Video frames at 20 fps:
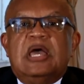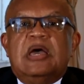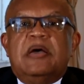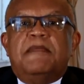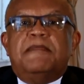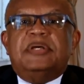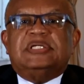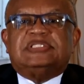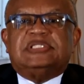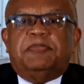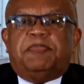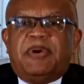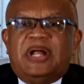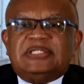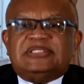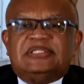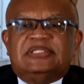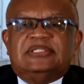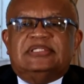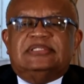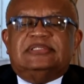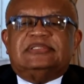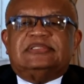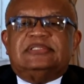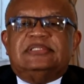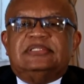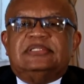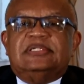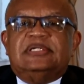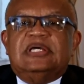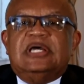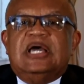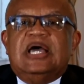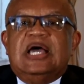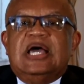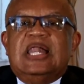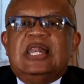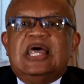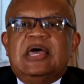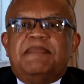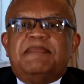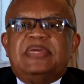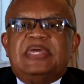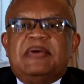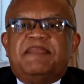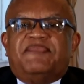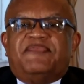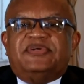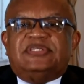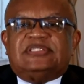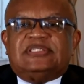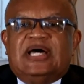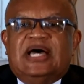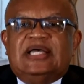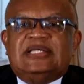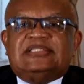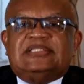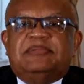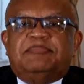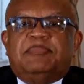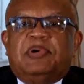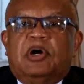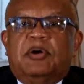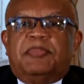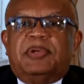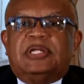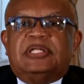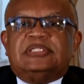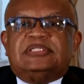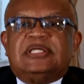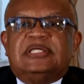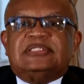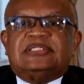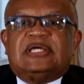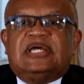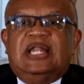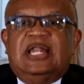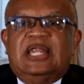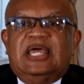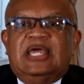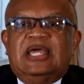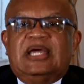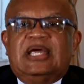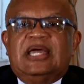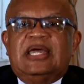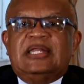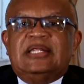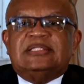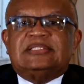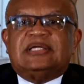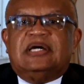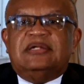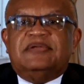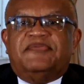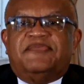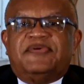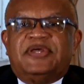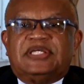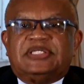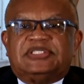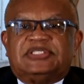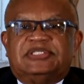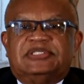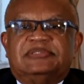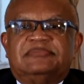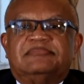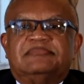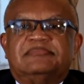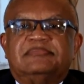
Mr. President, let me emphasize that Barbados is clear in its conviction